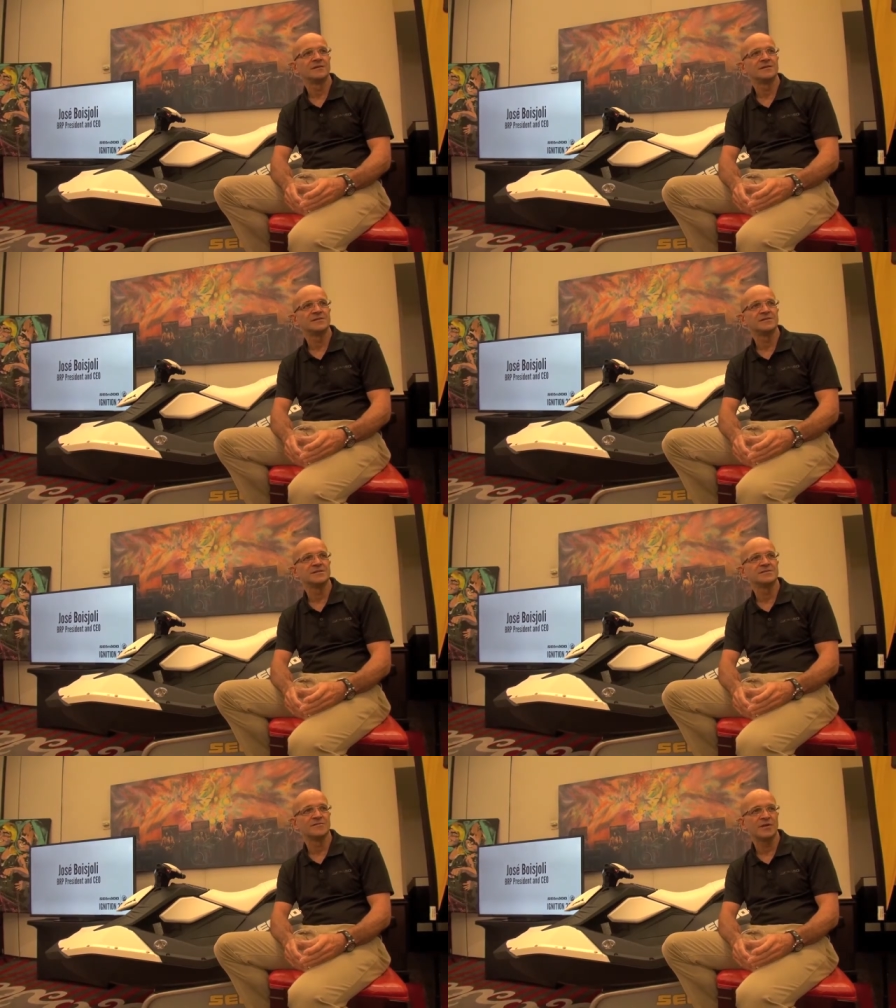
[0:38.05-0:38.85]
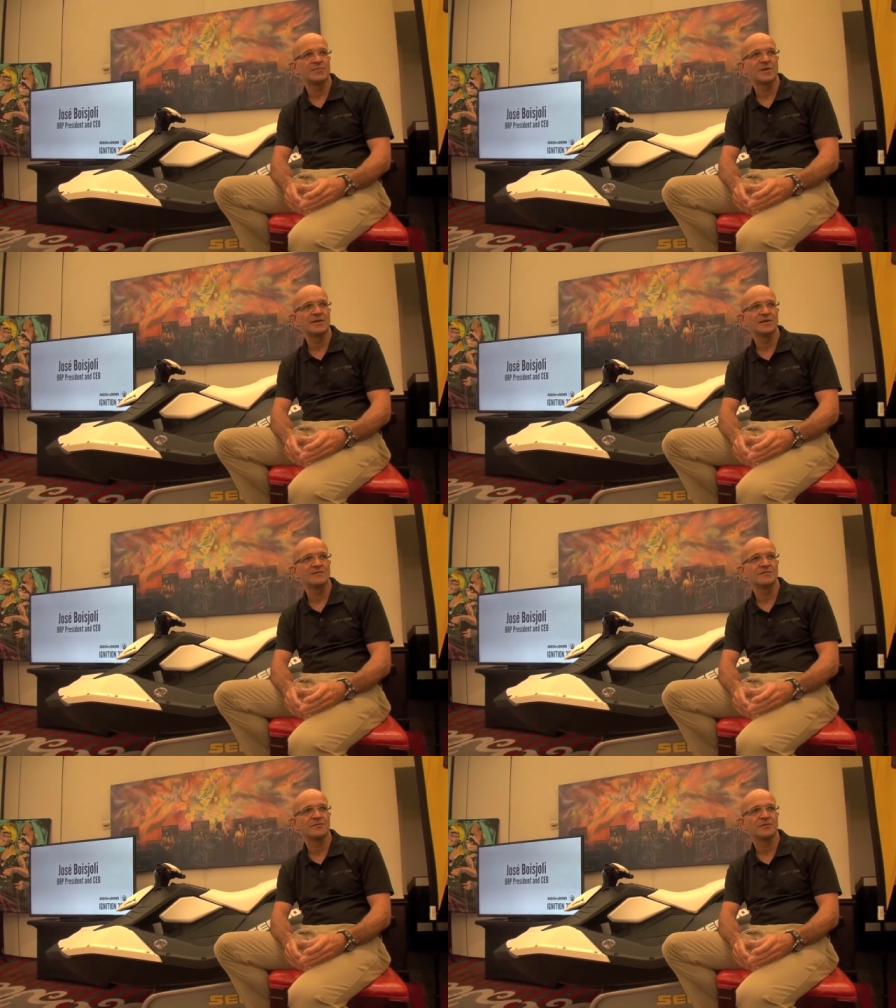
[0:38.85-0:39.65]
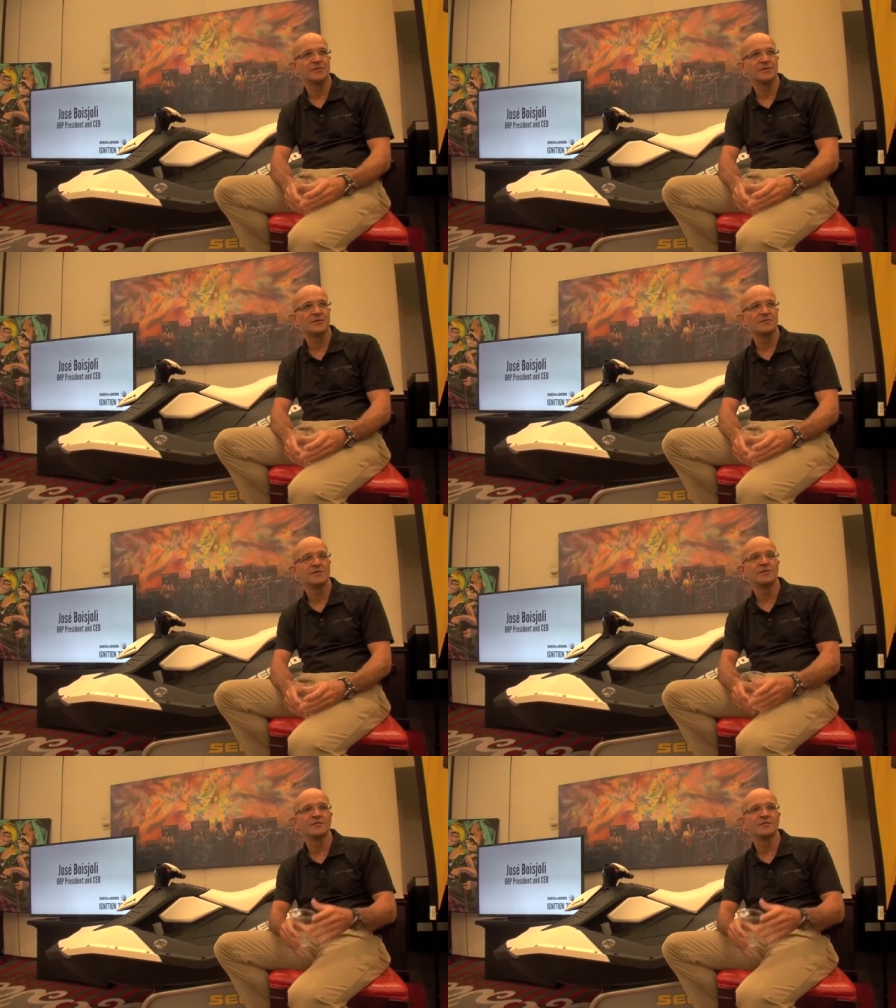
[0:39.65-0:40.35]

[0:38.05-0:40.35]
is, is very appealing for a,